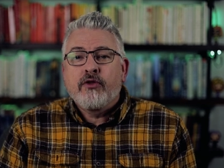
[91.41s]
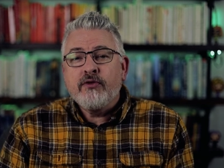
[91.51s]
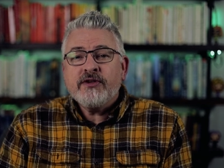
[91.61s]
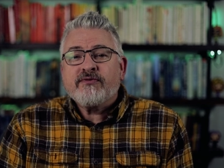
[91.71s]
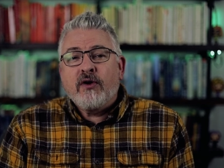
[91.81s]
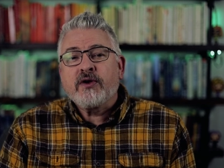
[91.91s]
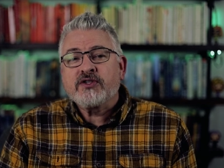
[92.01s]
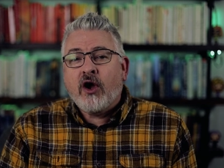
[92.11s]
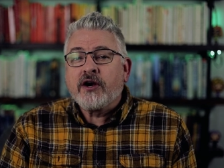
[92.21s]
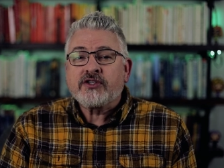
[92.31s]
Through this
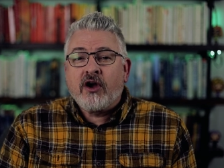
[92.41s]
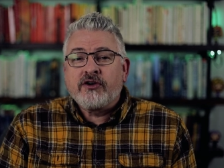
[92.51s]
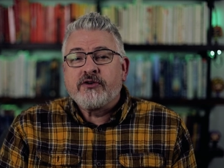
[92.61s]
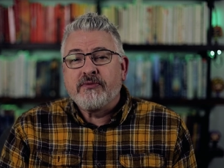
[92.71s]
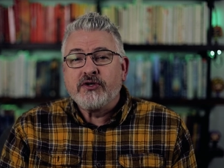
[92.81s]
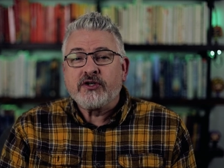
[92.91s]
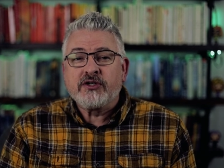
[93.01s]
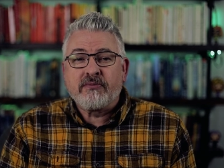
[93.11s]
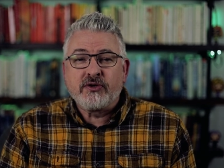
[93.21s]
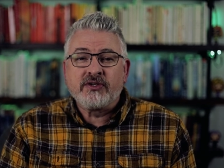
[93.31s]
focus on his
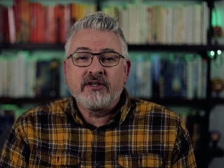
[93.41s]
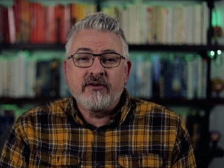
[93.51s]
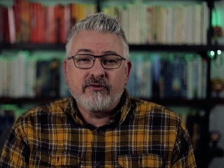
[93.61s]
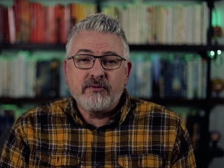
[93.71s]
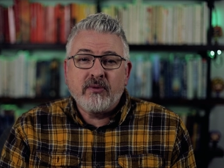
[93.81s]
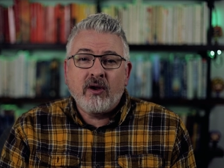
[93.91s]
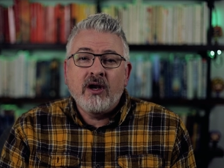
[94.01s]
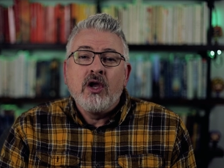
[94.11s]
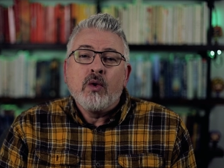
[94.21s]
contribution to Brazilian football,